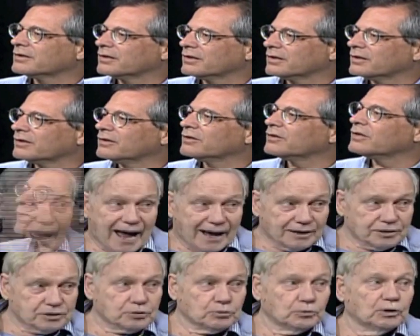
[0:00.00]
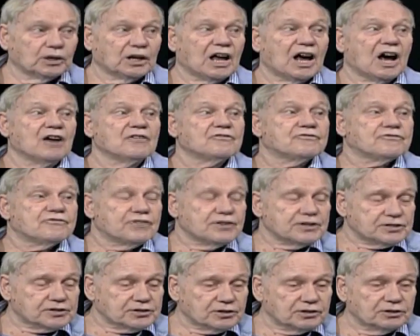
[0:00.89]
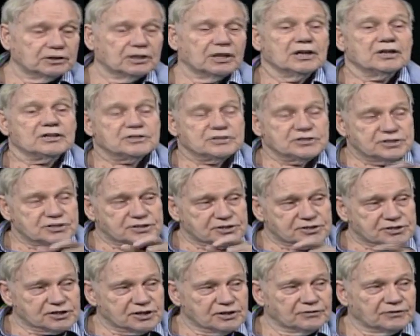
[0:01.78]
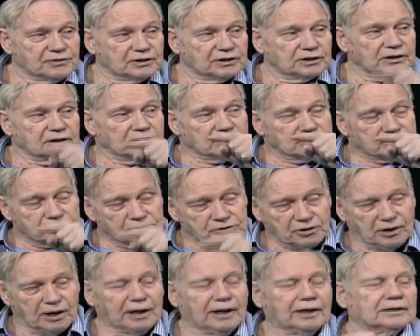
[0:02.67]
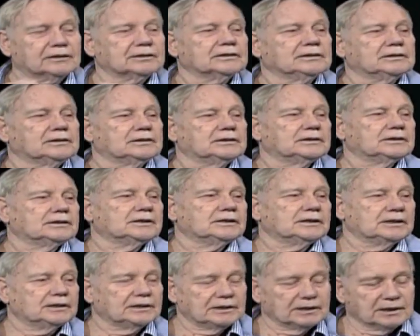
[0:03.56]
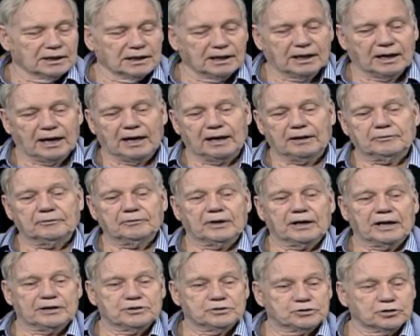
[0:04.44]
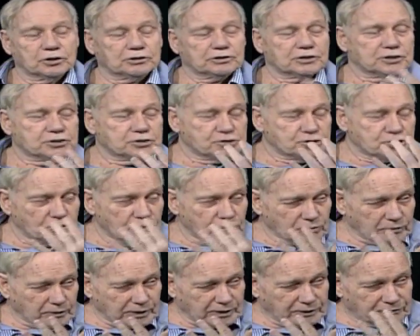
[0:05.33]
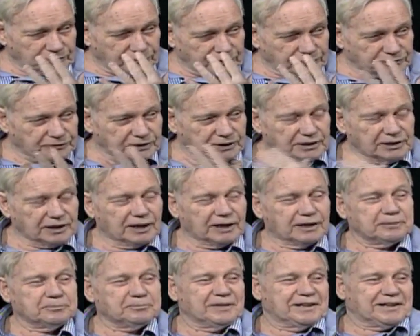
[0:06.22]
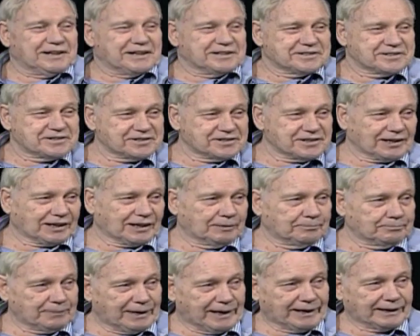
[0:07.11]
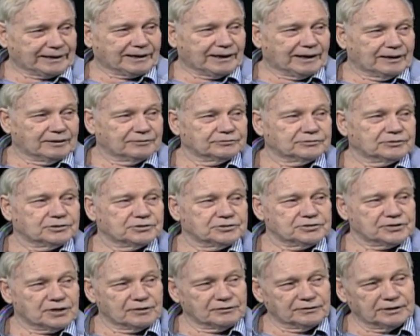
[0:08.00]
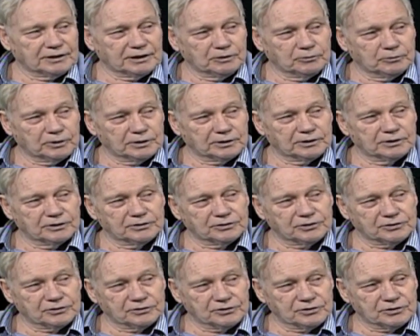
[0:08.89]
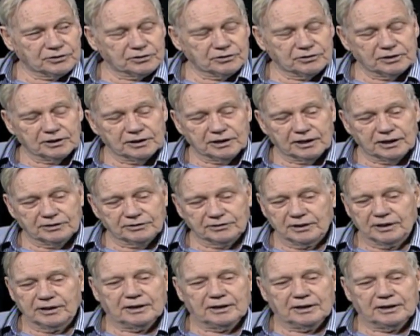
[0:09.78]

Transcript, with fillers: an it actual official civil trial. Okay. And we, it took the jury 59 minutes to come back after 70 witnesses in 30 days